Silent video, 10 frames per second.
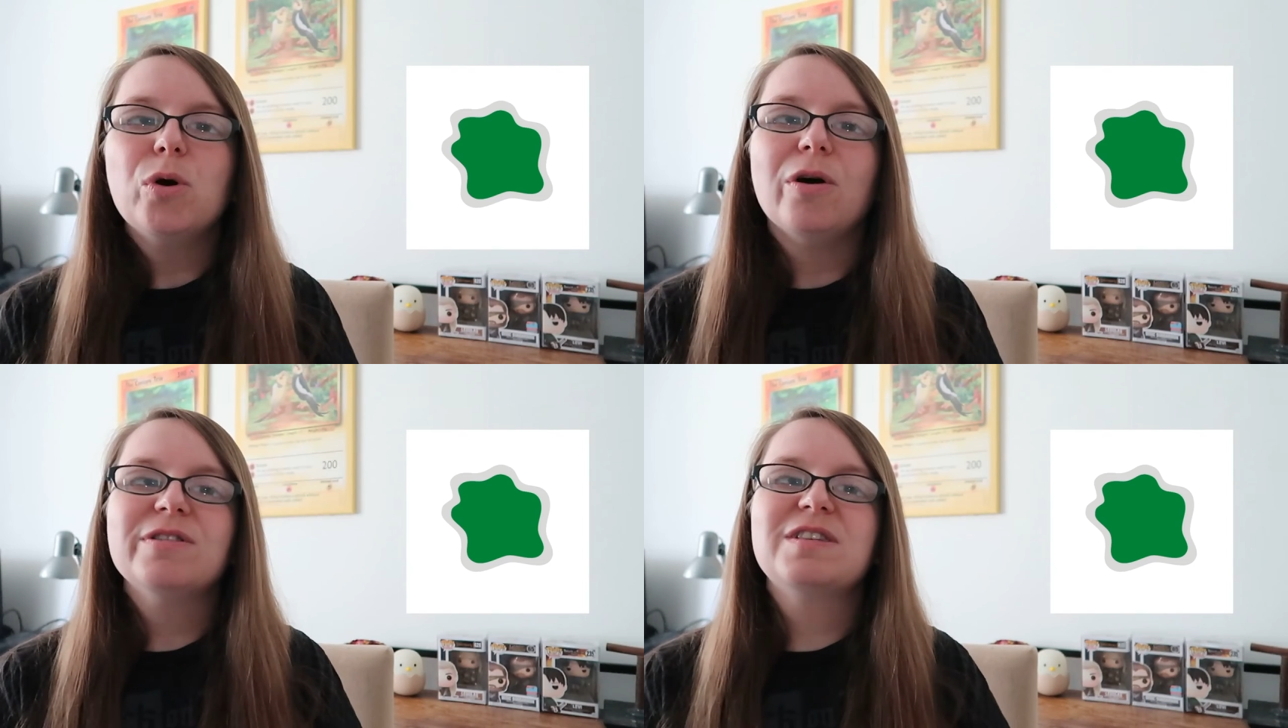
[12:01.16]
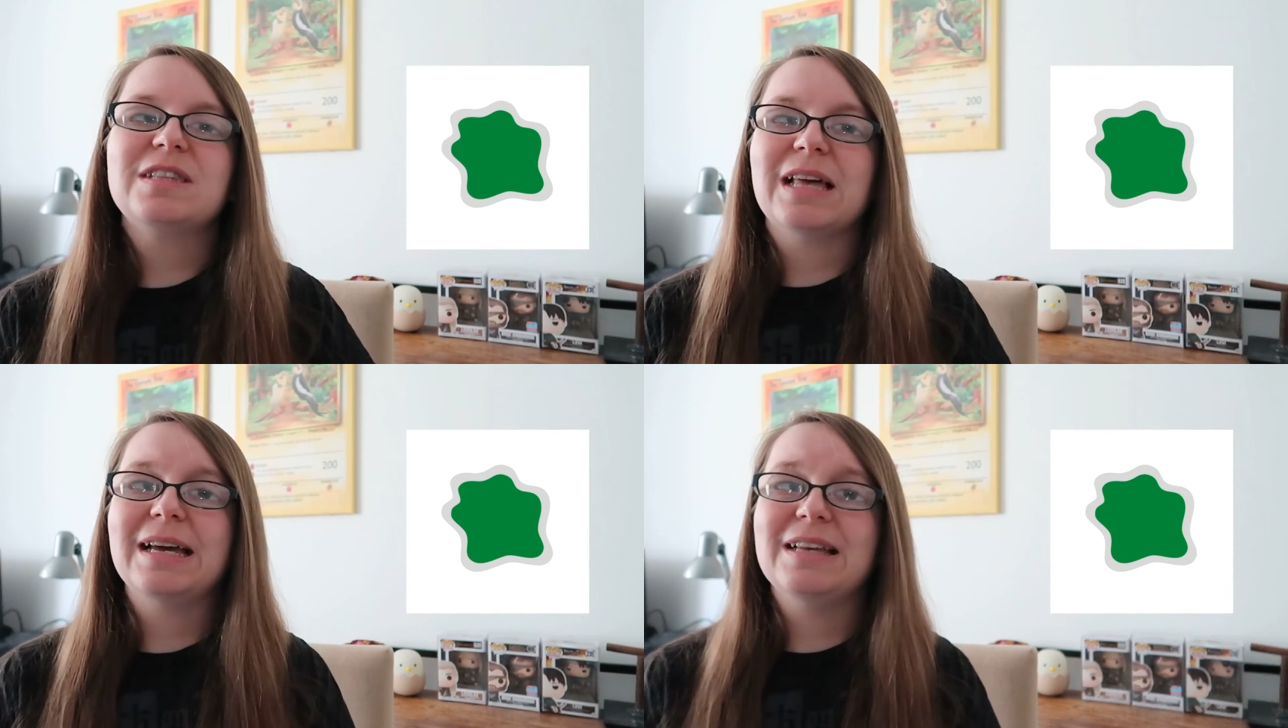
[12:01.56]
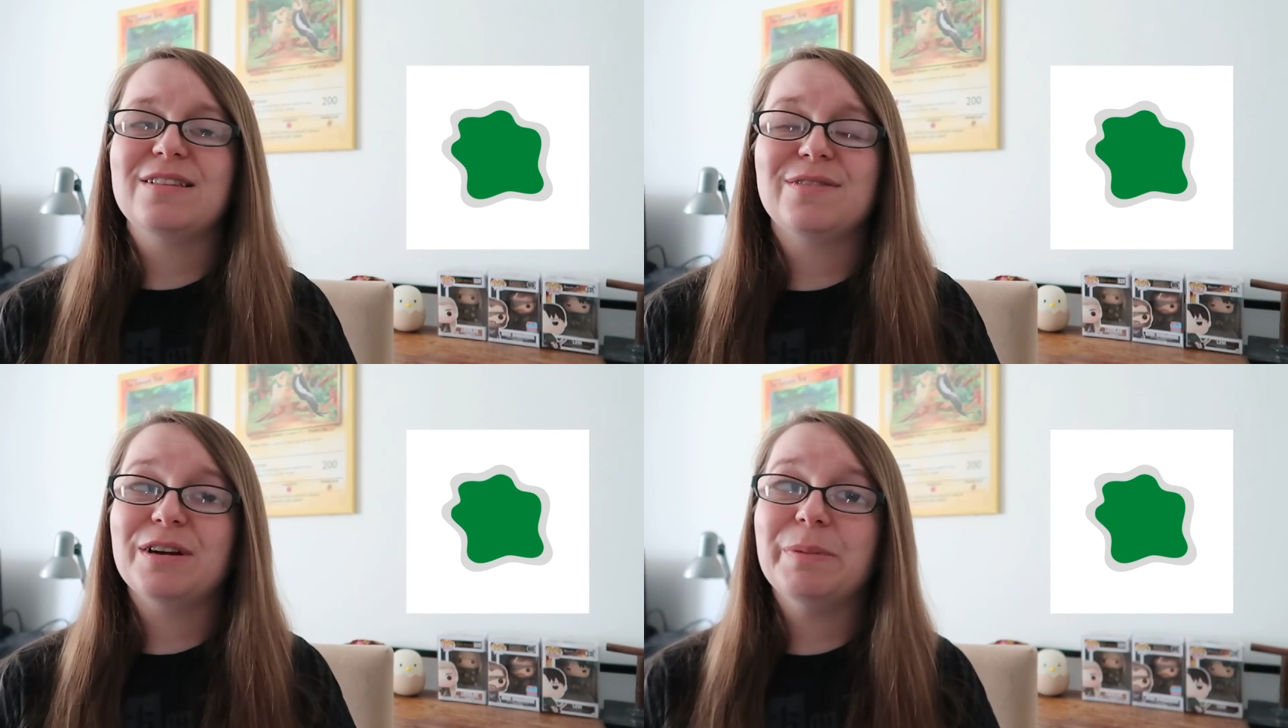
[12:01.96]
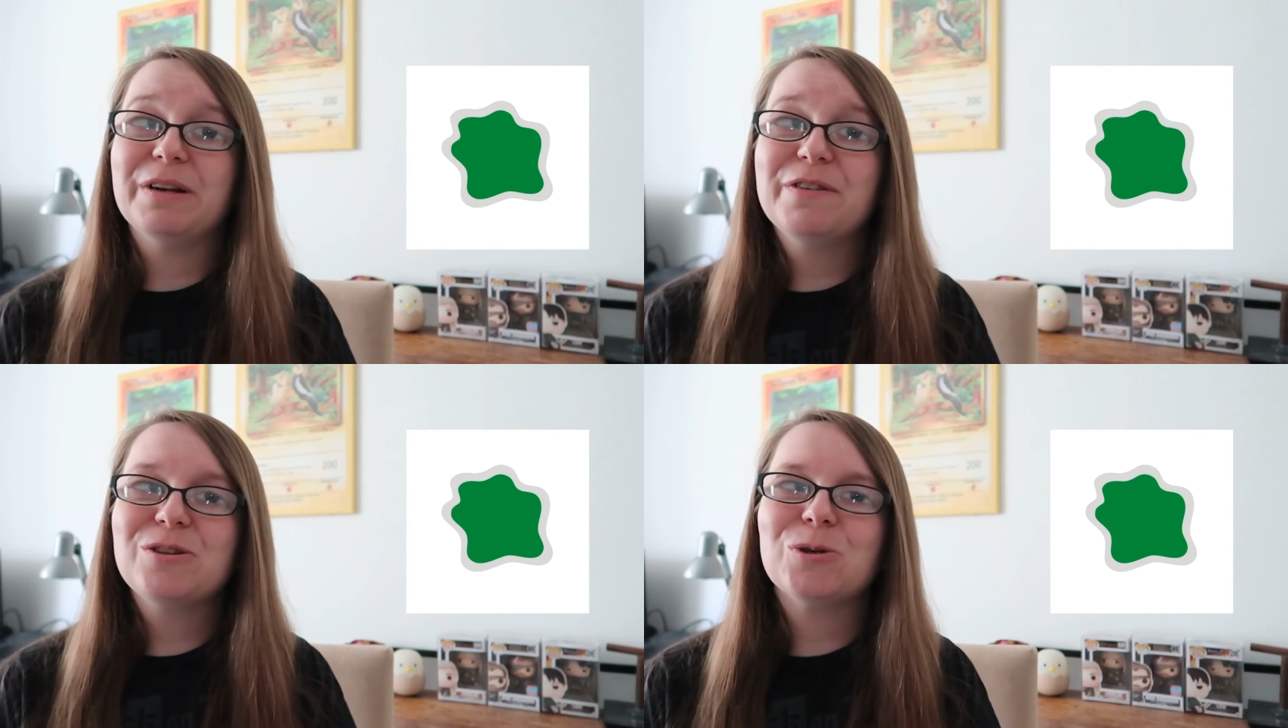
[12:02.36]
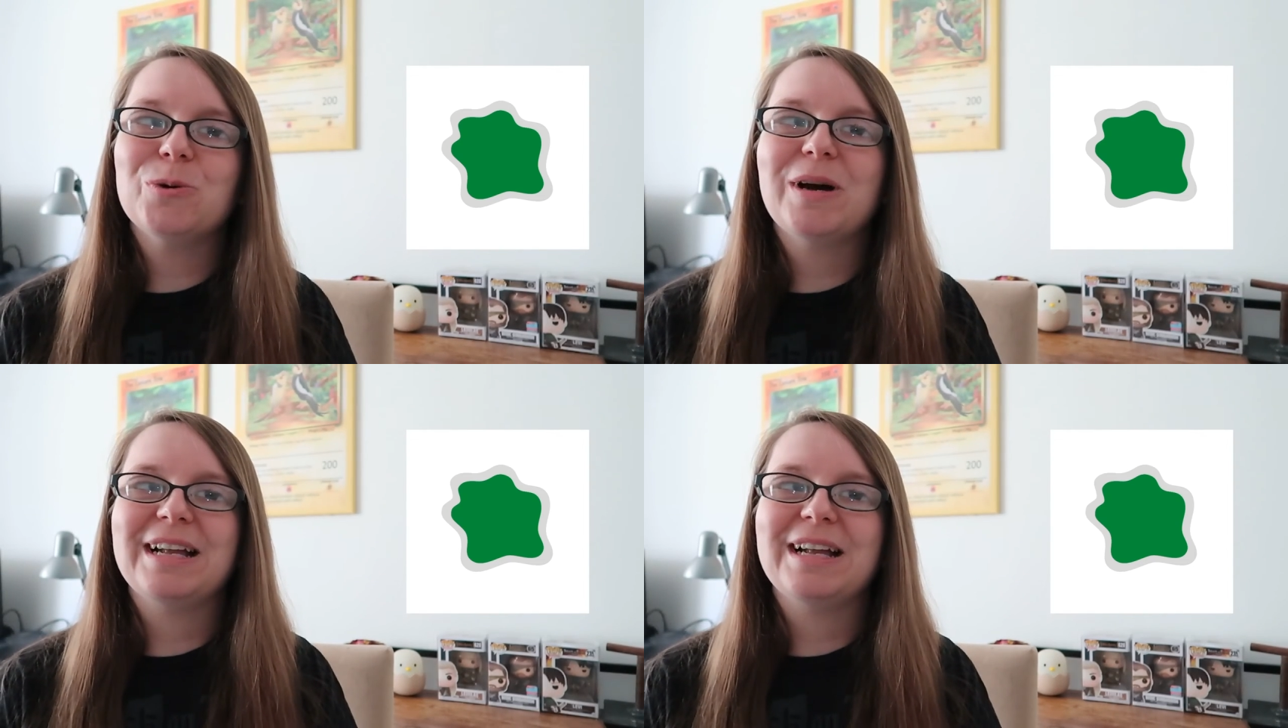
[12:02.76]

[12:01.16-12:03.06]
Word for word: costs, that is very beneficial.